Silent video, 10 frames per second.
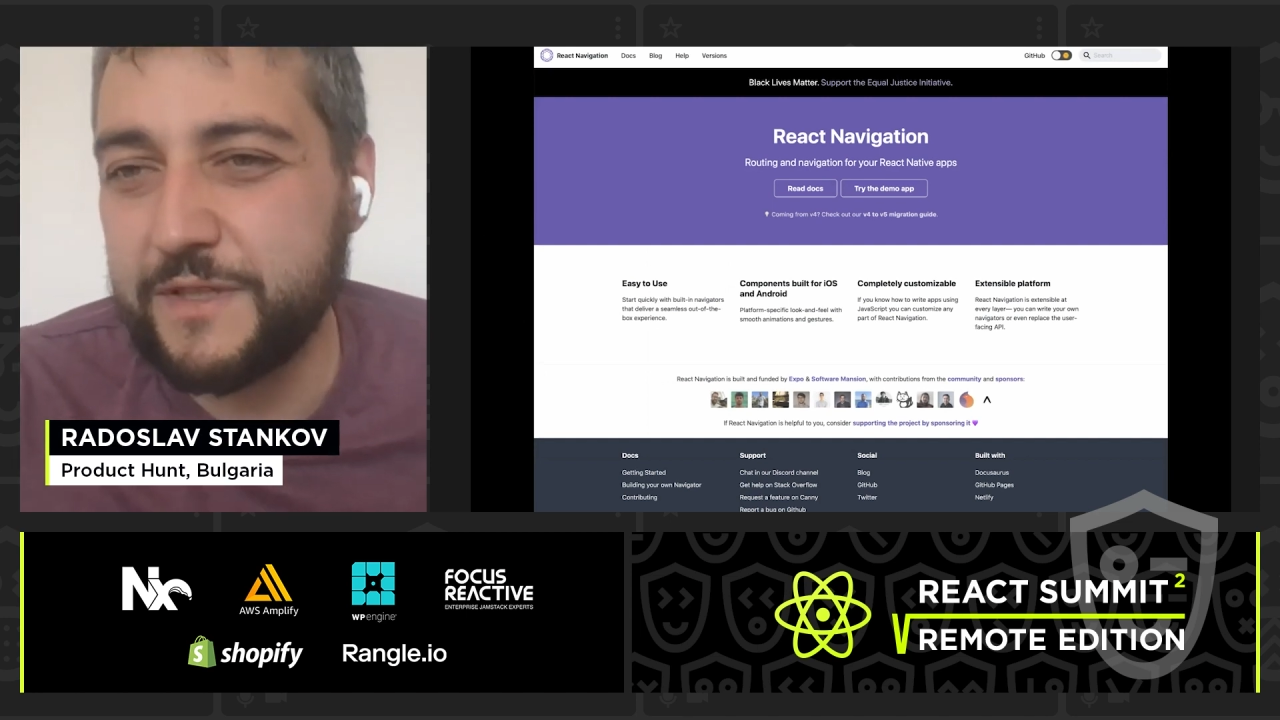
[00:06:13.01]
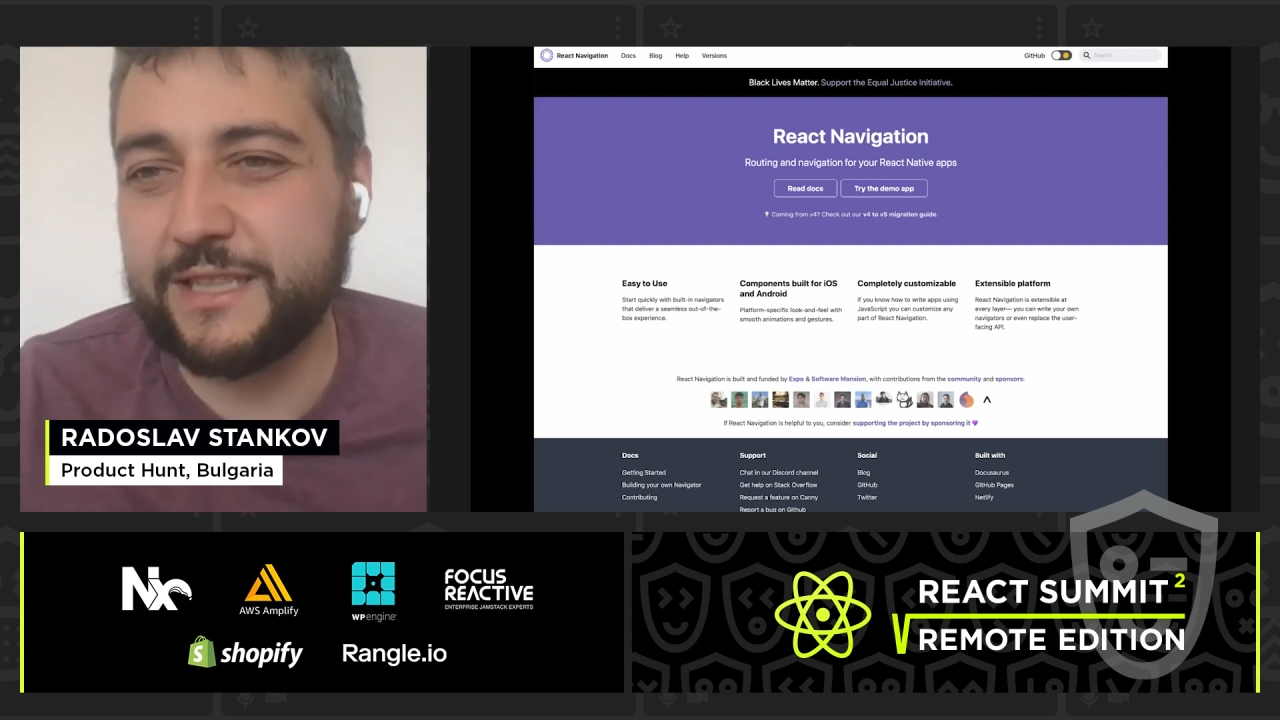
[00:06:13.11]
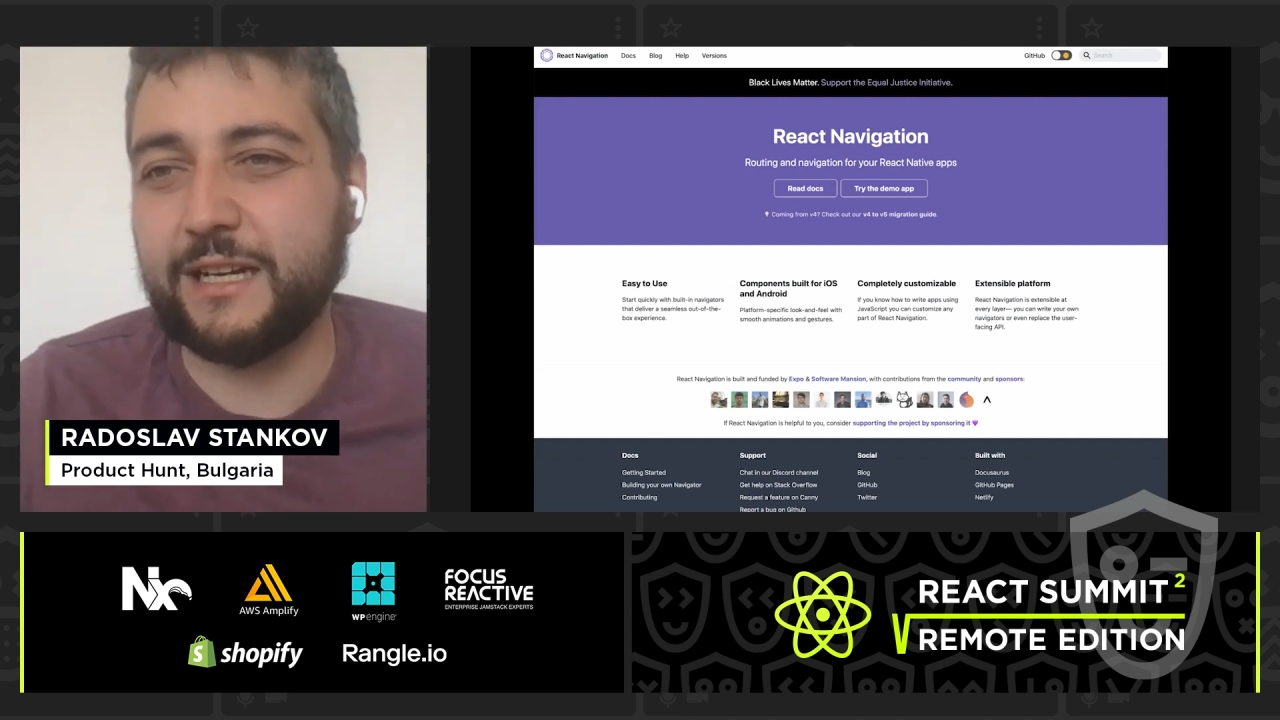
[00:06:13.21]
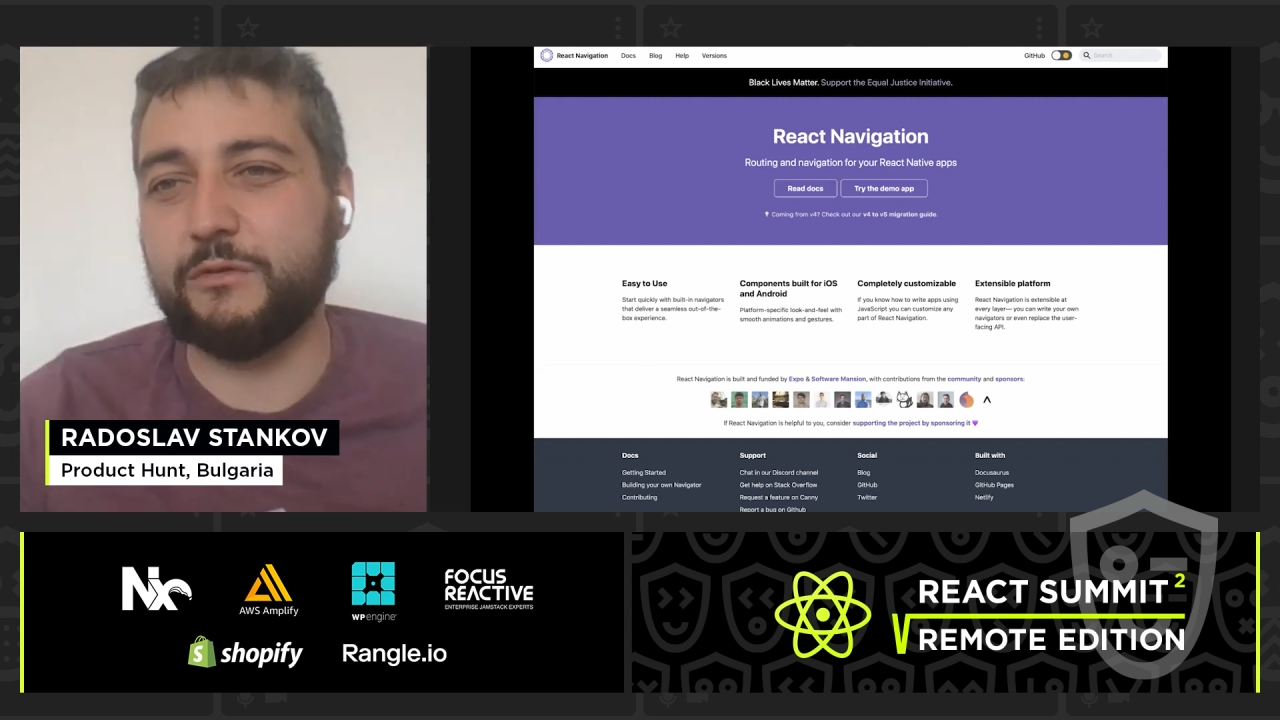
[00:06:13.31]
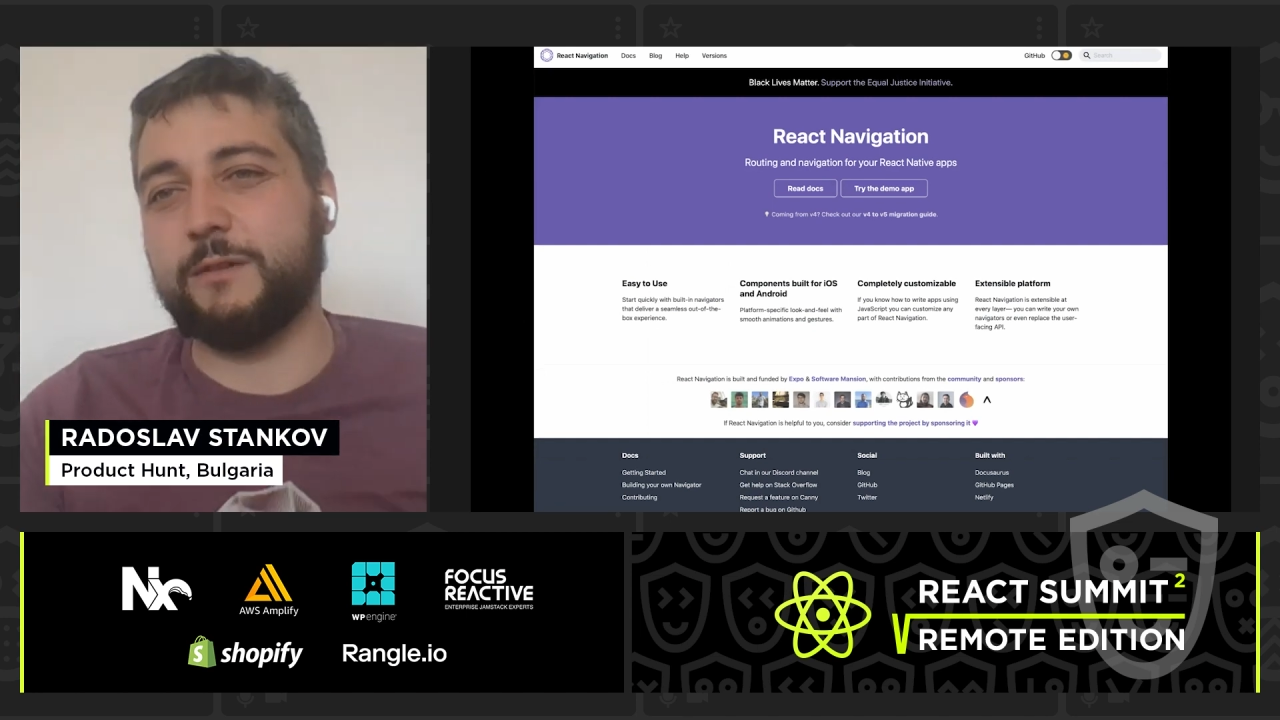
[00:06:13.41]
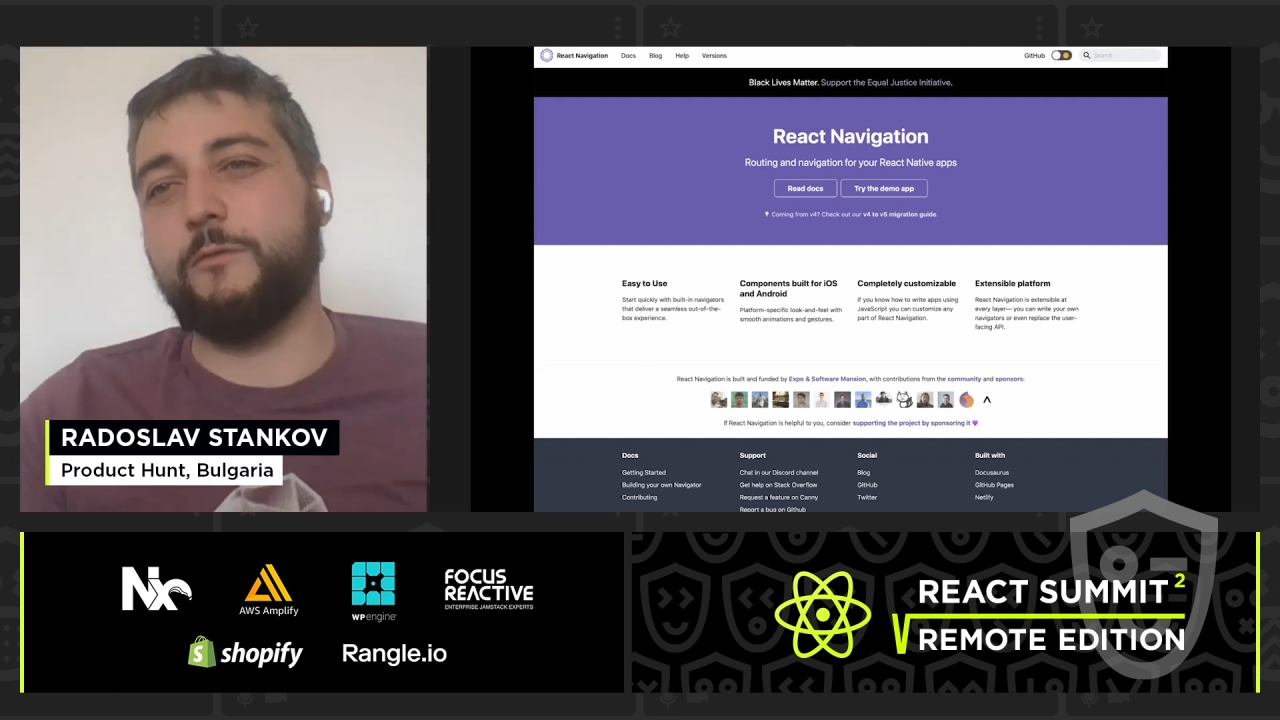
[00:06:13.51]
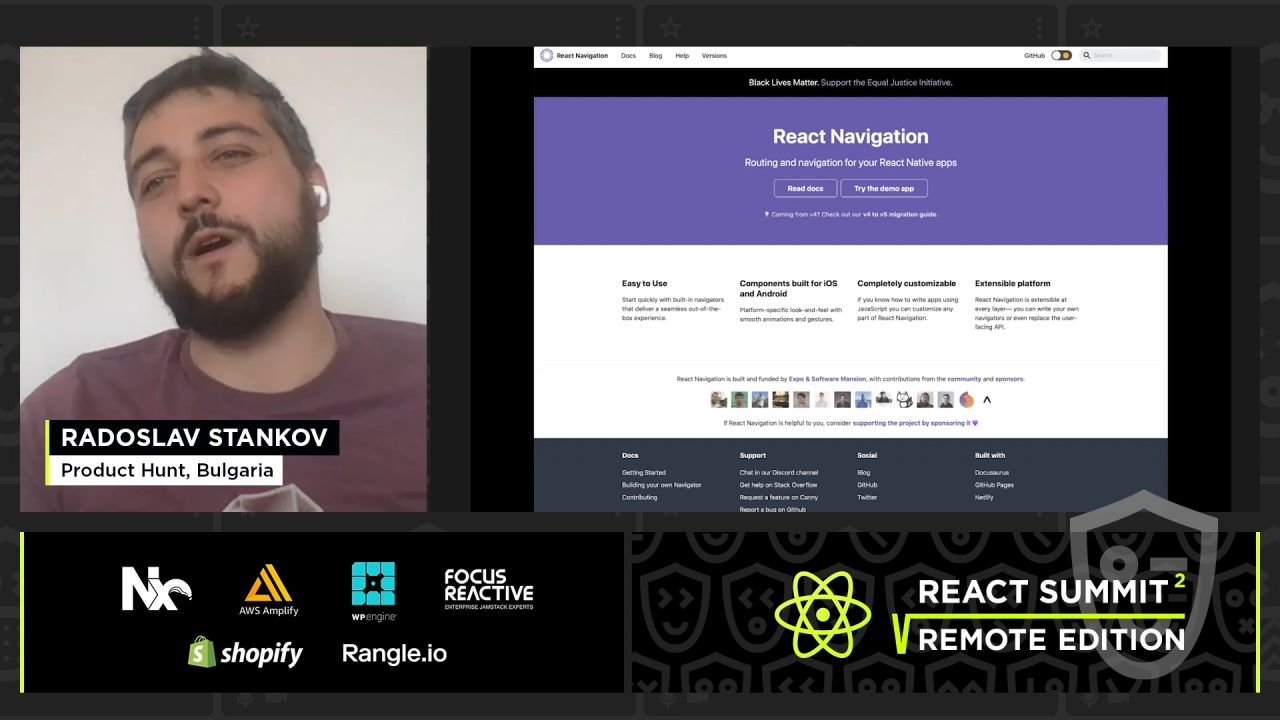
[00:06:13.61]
fit our